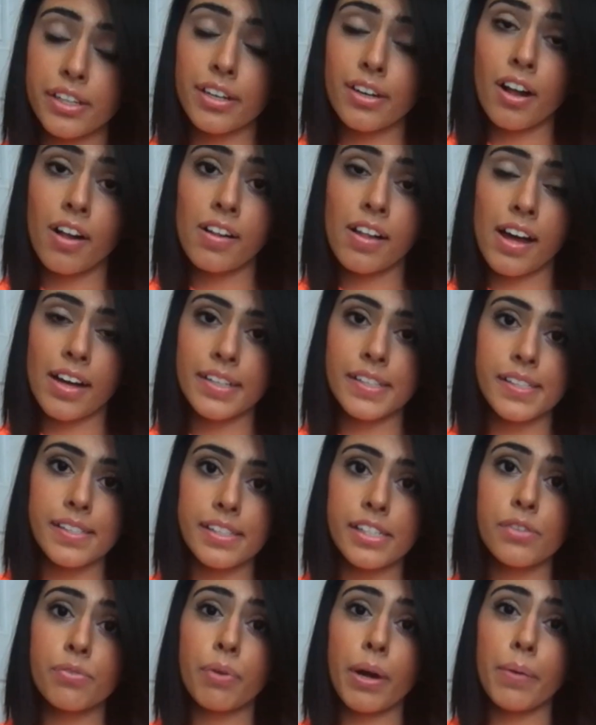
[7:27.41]
In all
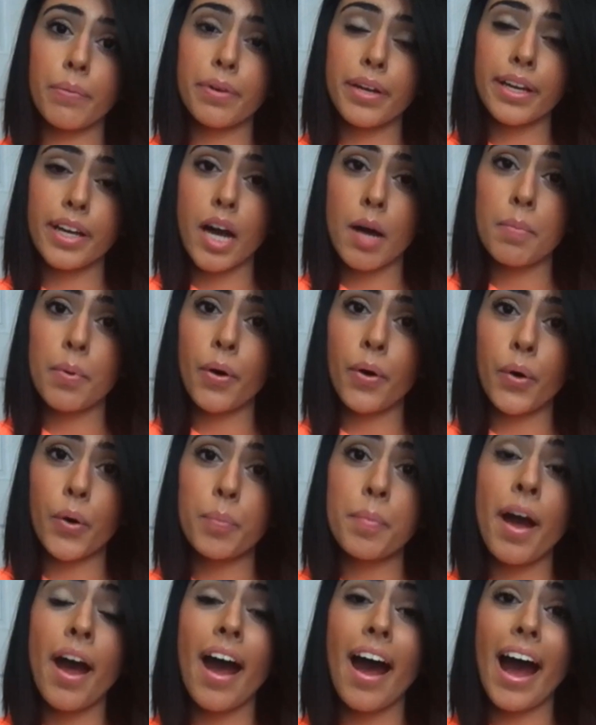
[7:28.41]
honesty, right when I come
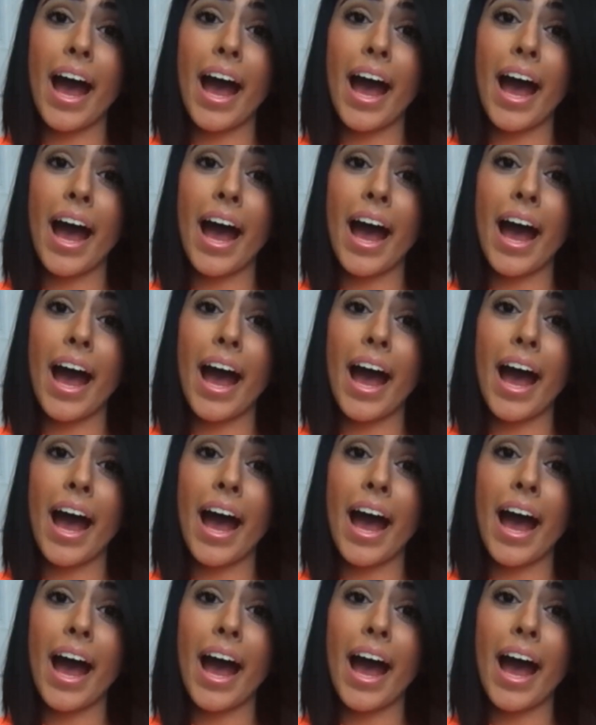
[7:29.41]
home,